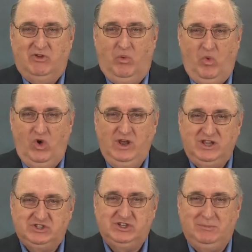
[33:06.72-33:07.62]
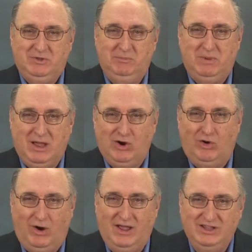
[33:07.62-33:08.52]
For the one accepted by
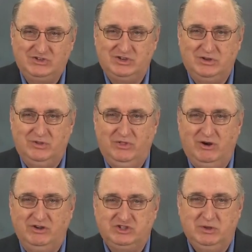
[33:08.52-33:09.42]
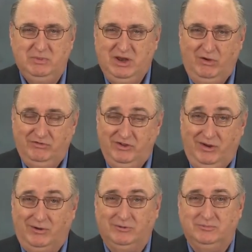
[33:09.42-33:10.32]
Christ, there is to be no
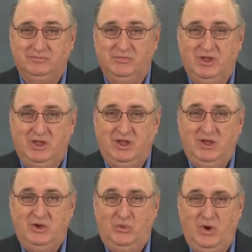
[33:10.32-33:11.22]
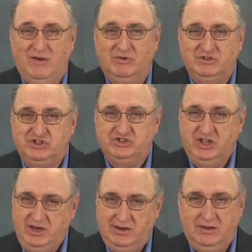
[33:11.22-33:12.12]
fear. Reverence is
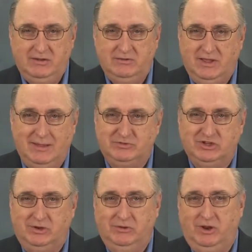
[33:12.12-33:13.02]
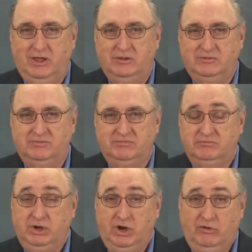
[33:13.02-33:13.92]
needed, absolutely,
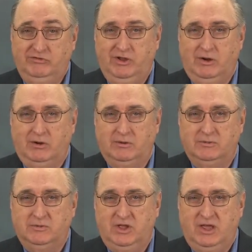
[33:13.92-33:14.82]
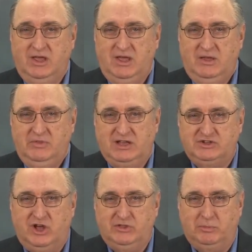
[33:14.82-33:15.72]
but no fear.
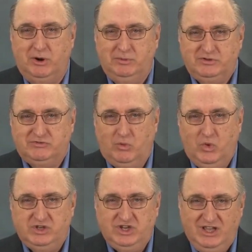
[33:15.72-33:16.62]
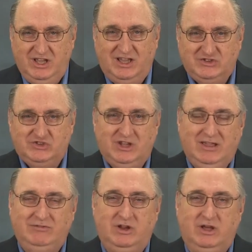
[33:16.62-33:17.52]
That's not the purpose for which He has
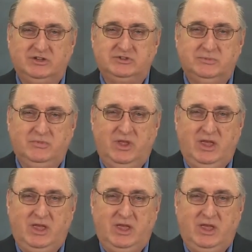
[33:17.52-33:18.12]
saved us.